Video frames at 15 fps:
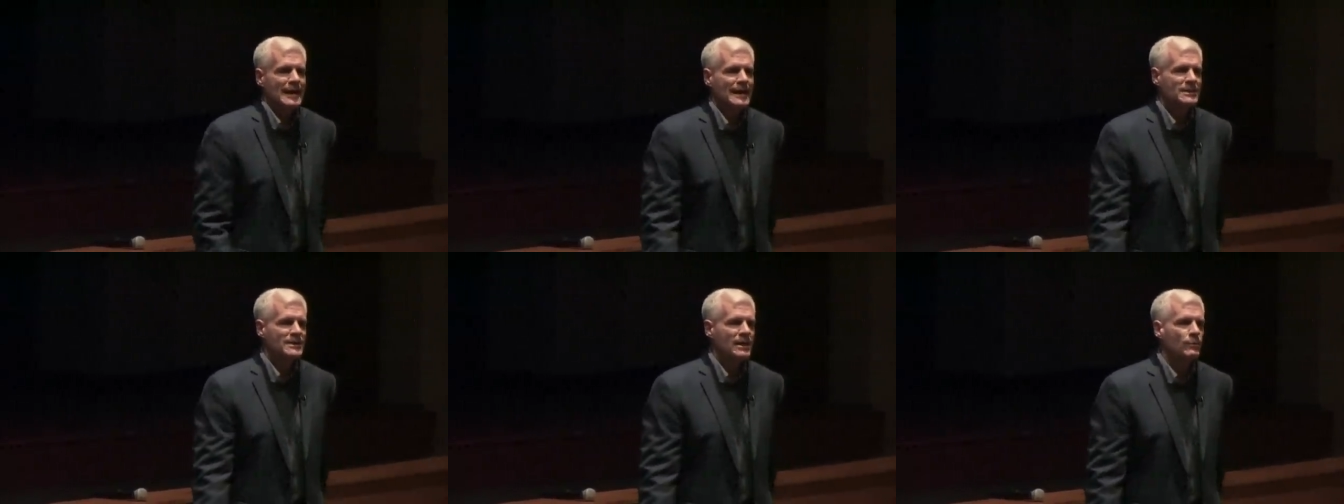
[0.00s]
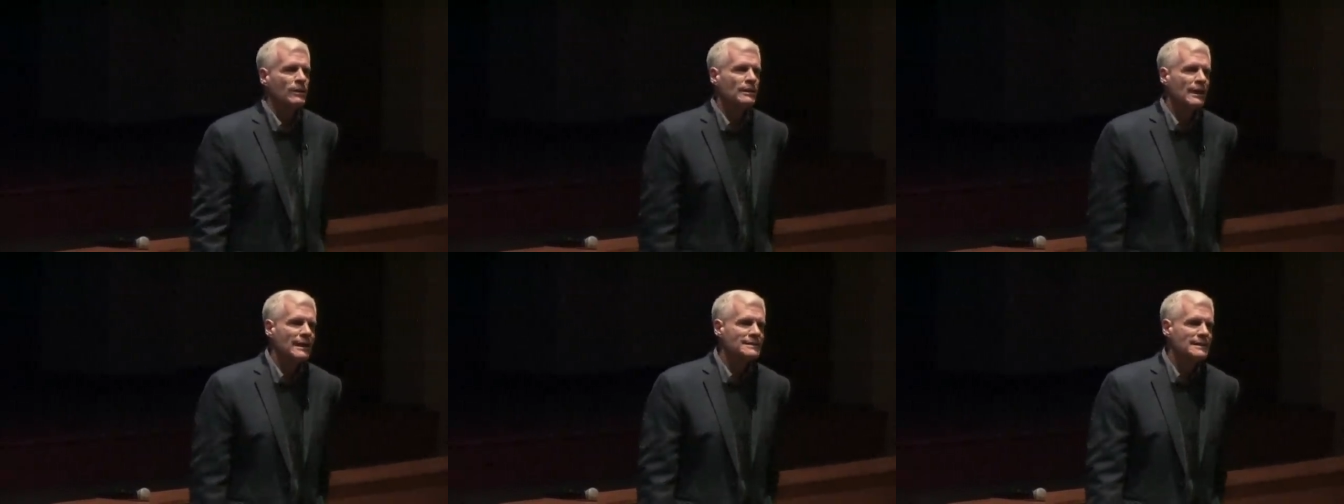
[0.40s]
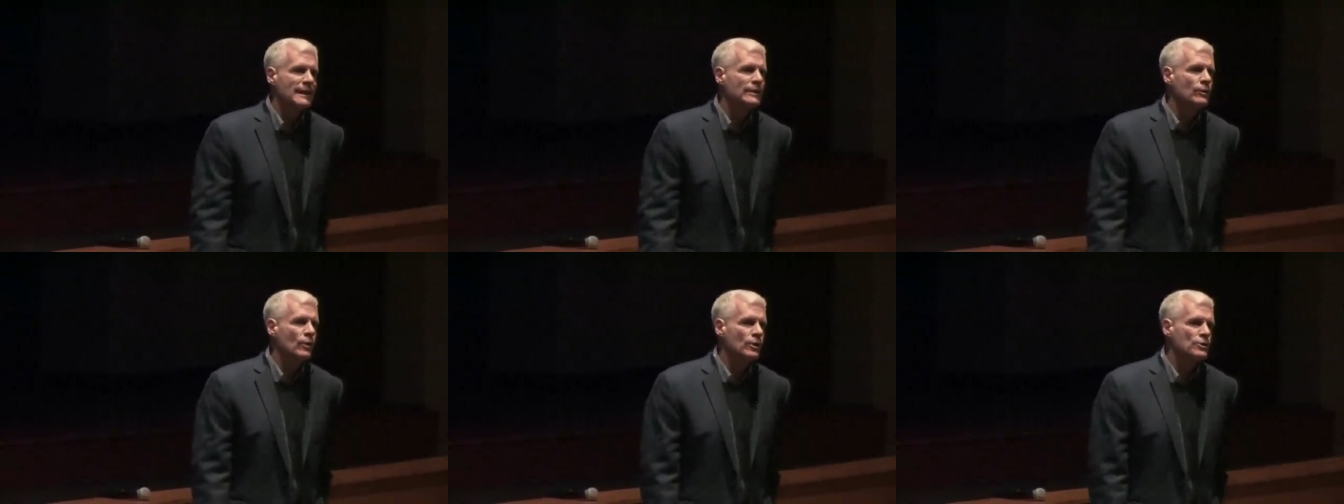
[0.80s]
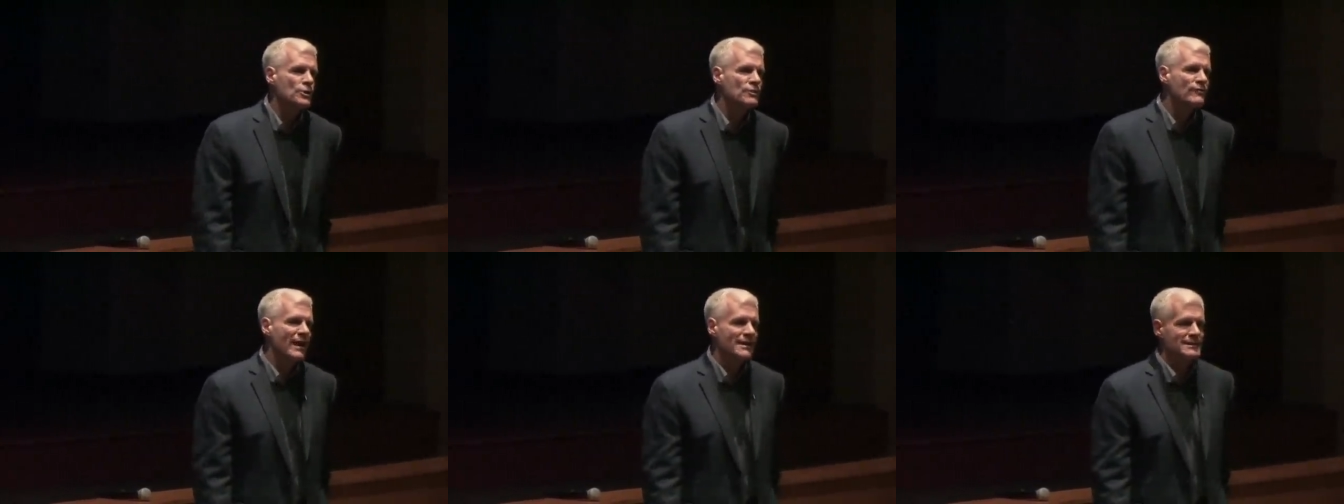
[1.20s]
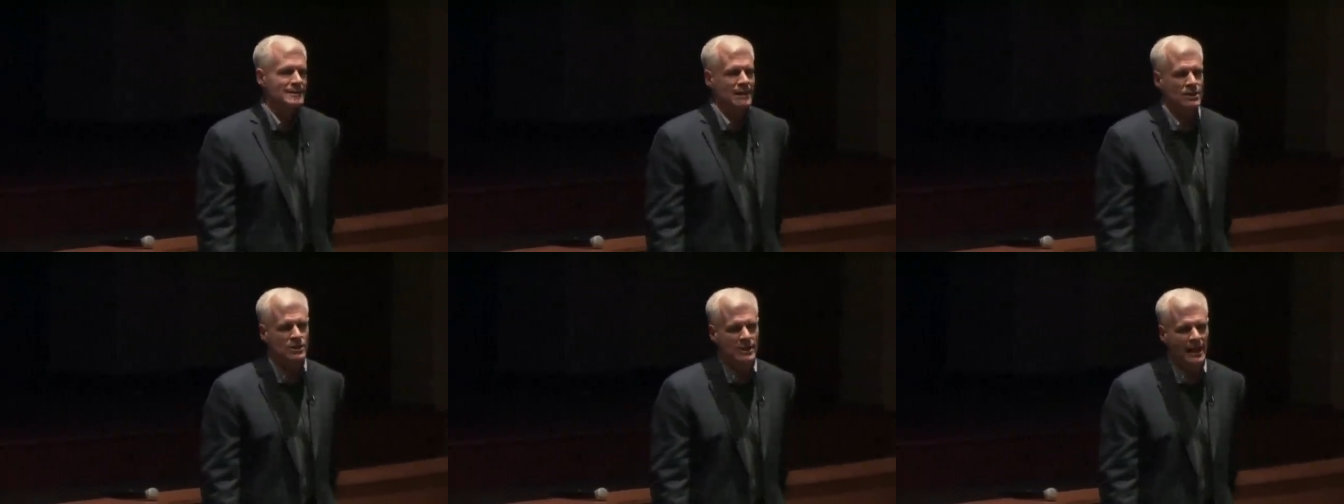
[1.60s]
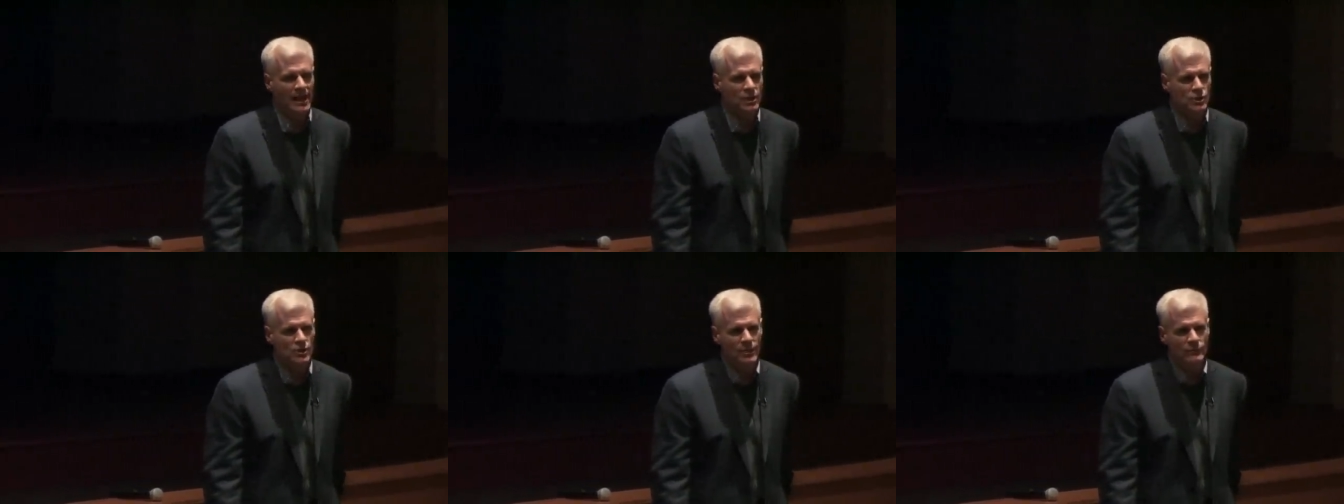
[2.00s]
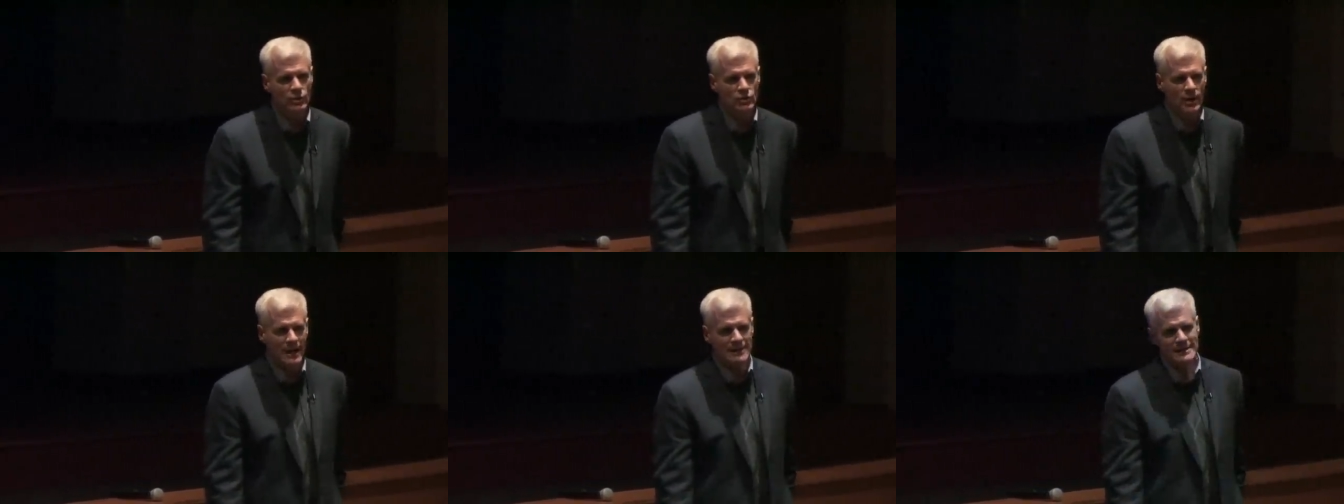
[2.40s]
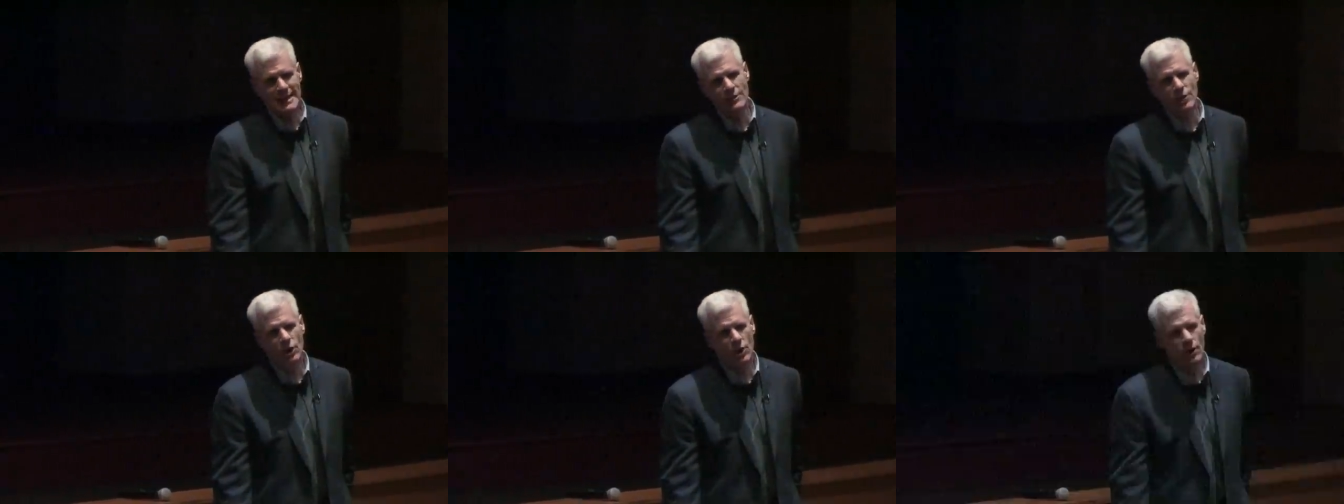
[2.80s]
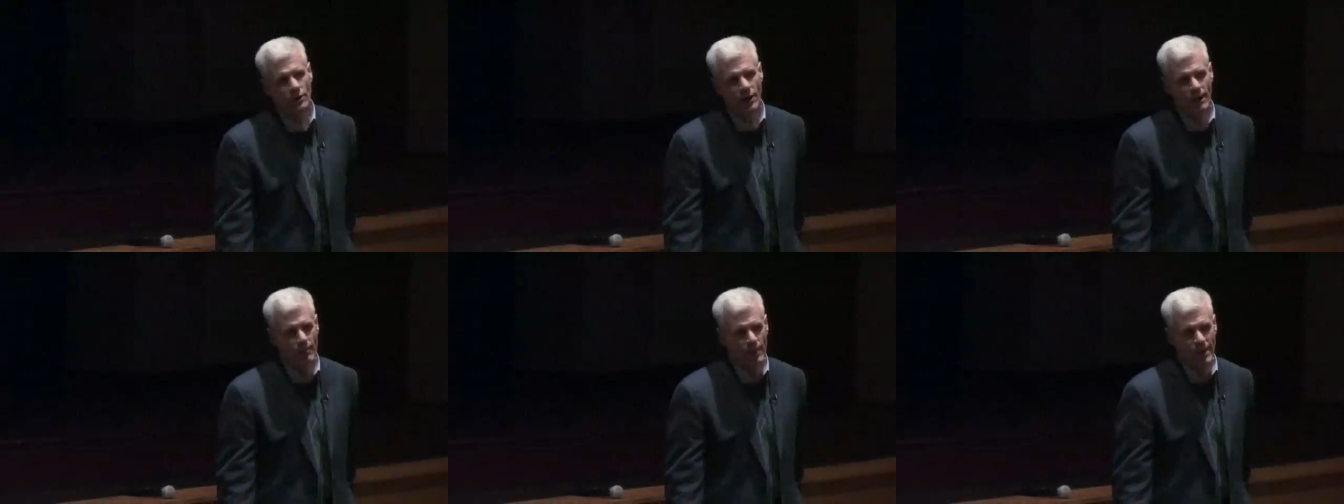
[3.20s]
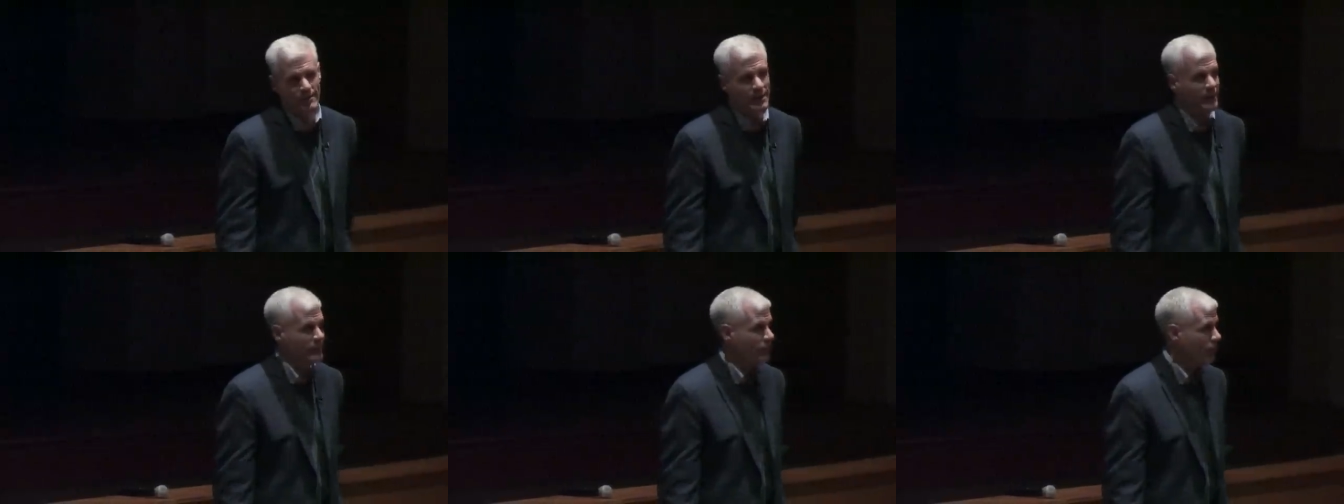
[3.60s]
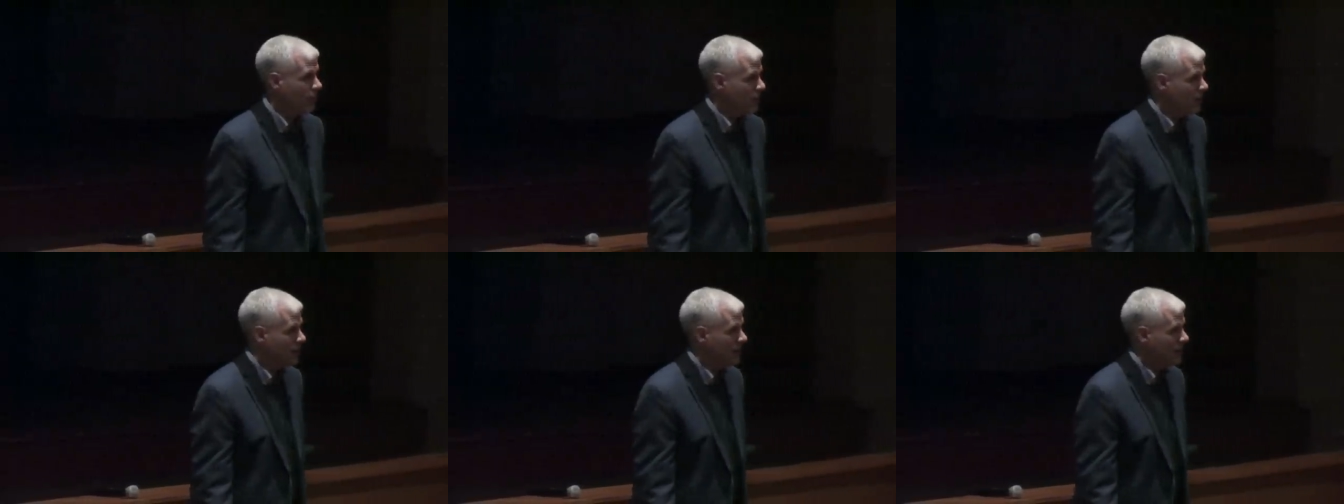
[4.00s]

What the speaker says: is they realize in order to advance in education, you have to transcend the current operating metaphor.